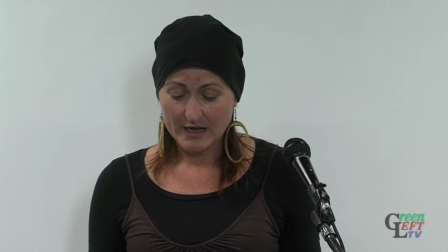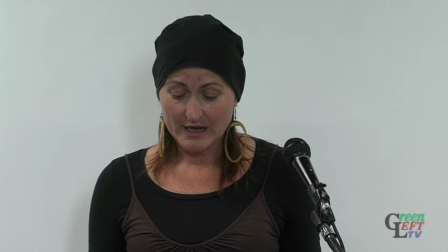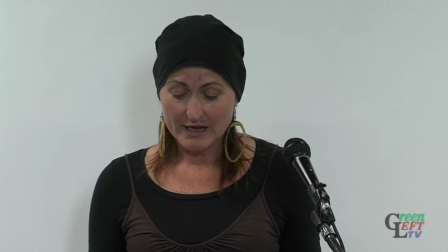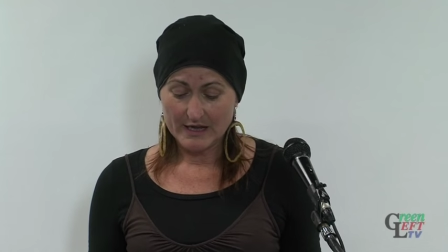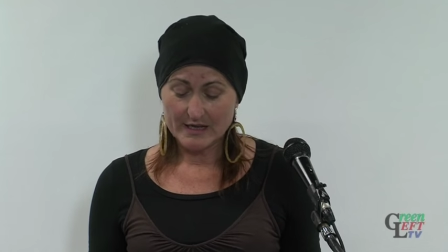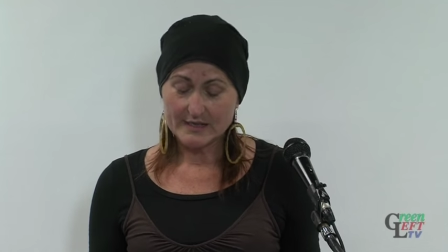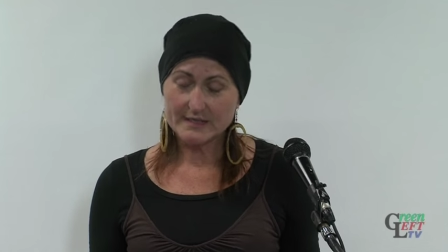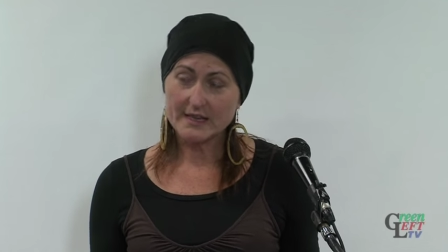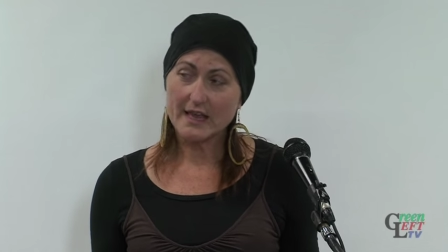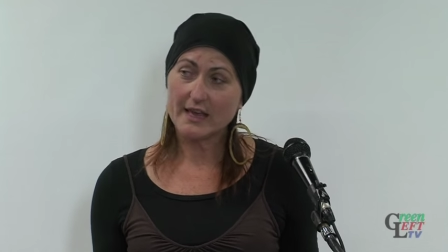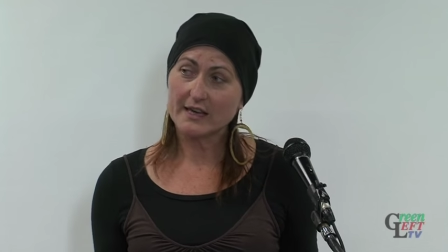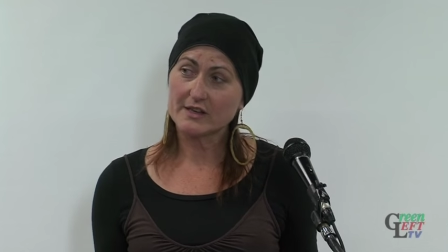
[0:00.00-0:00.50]

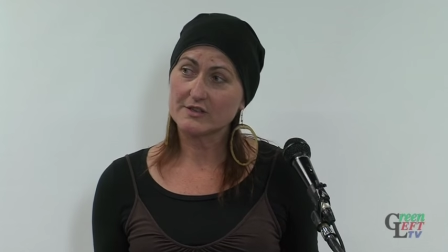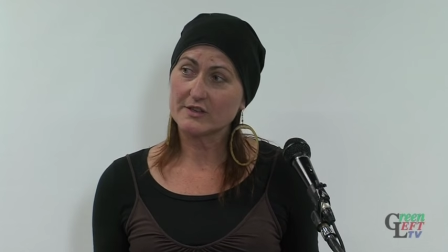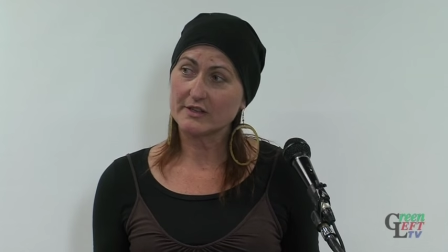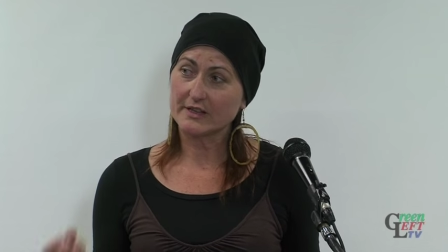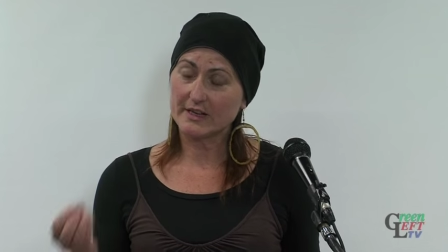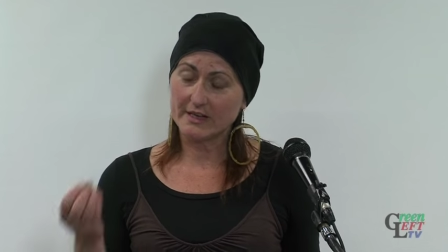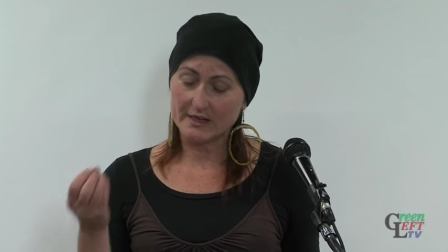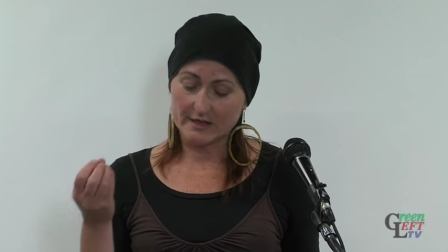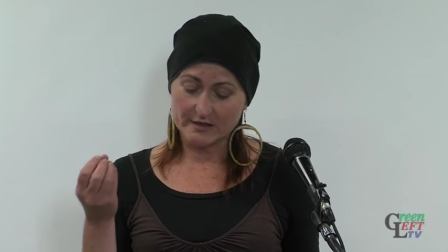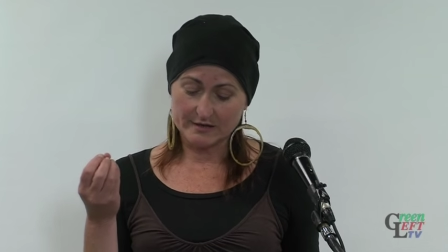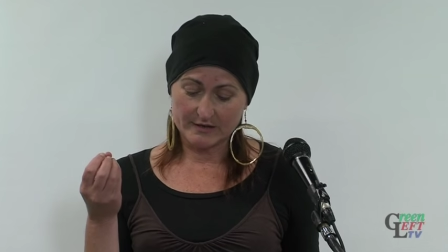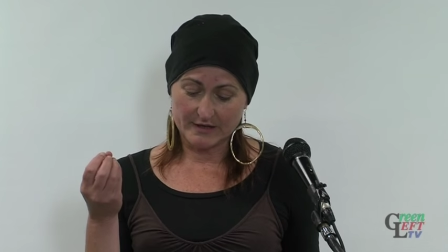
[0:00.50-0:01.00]
is
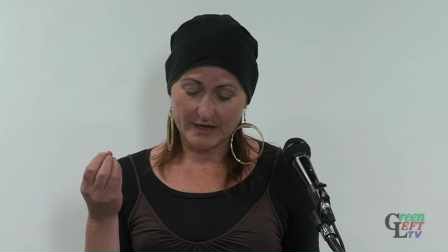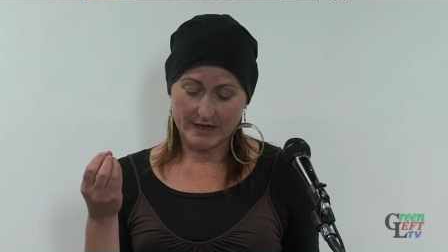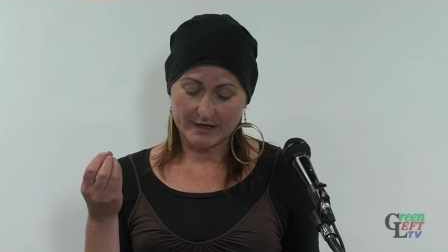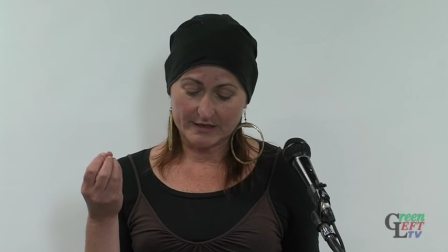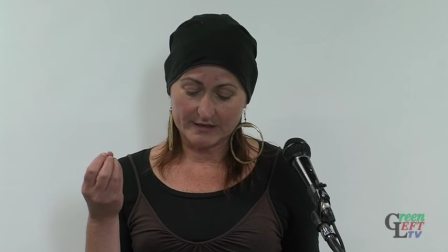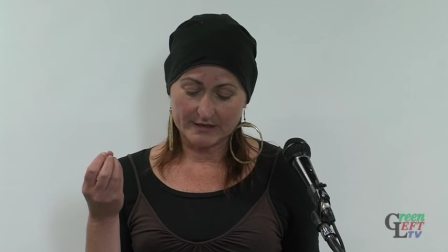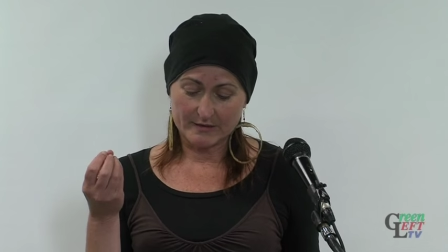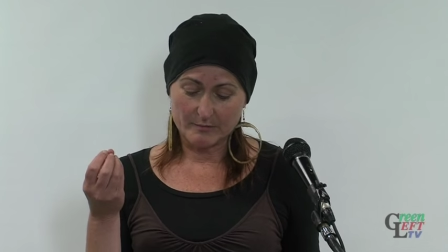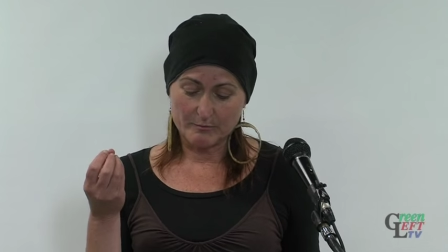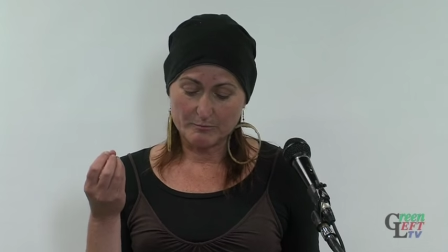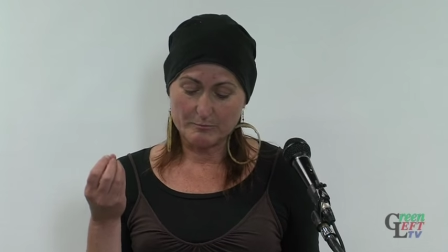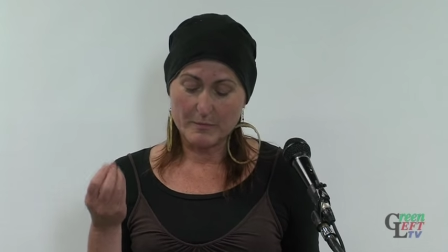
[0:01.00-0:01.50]
actually
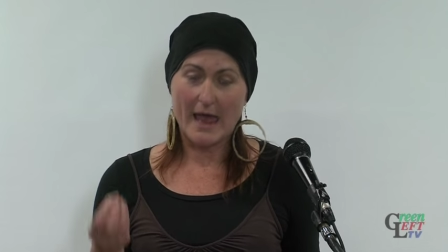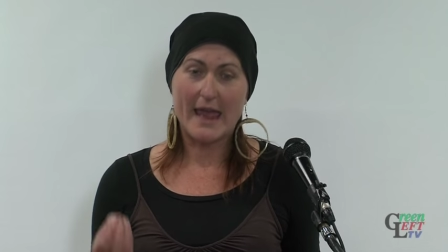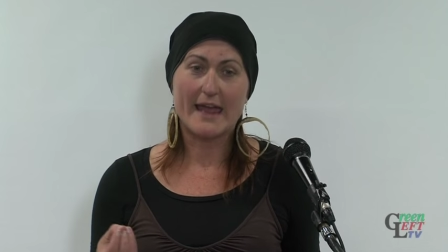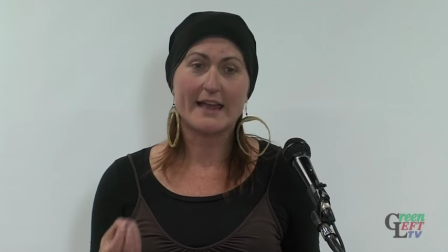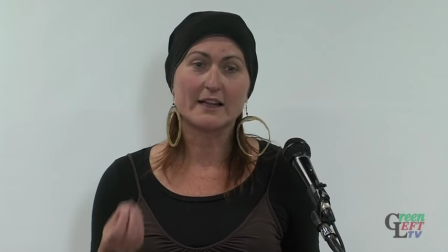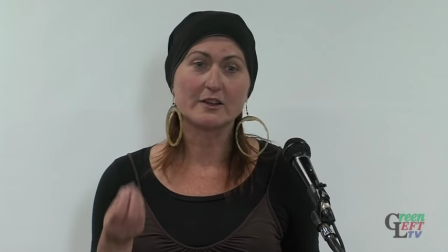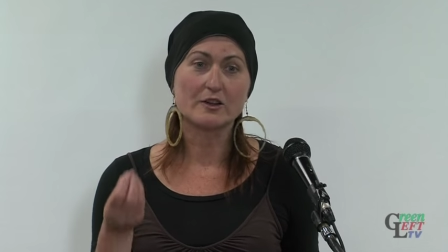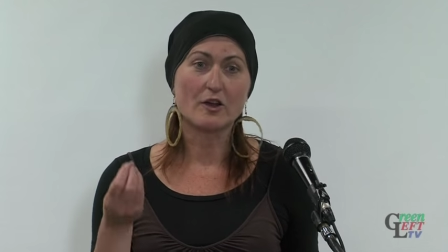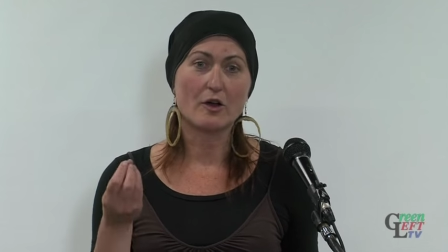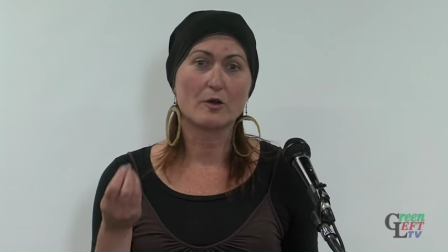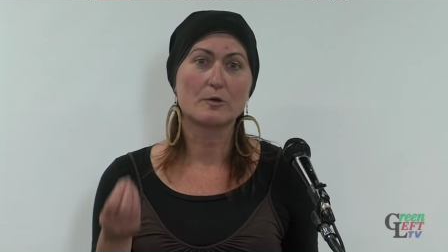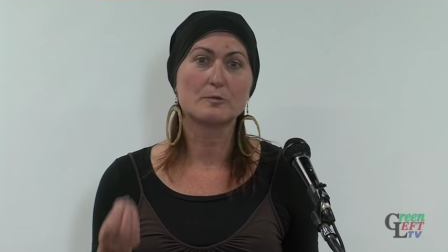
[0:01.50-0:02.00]
that
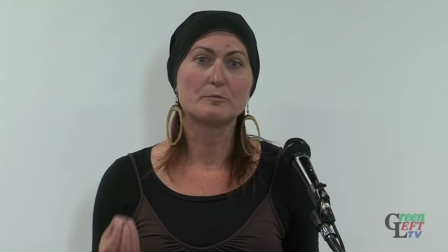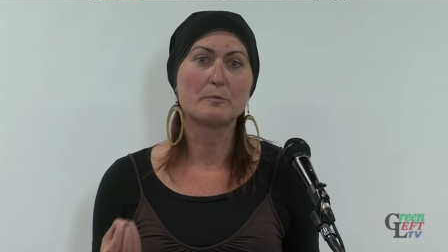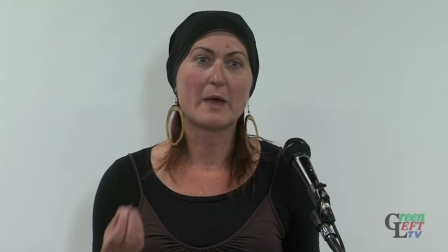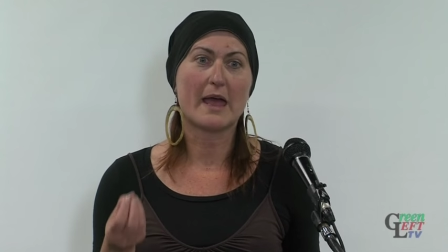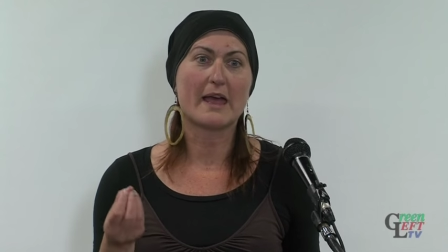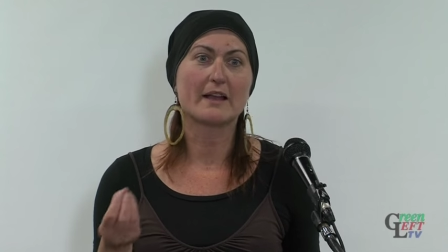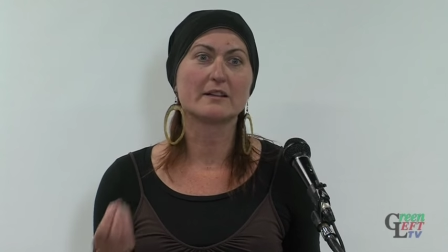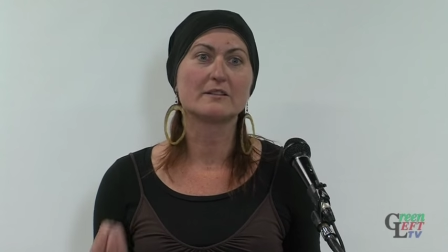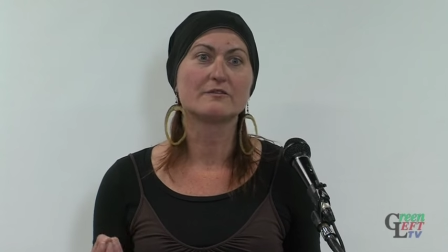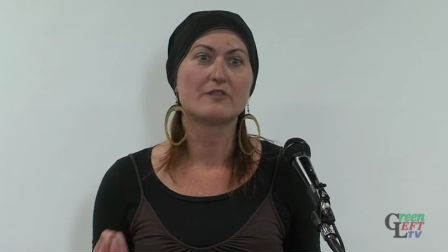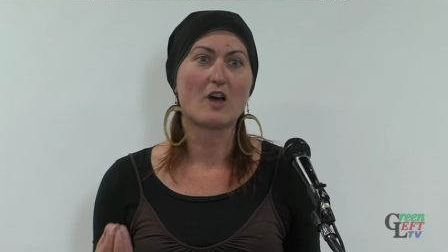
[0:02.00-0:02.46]
male on male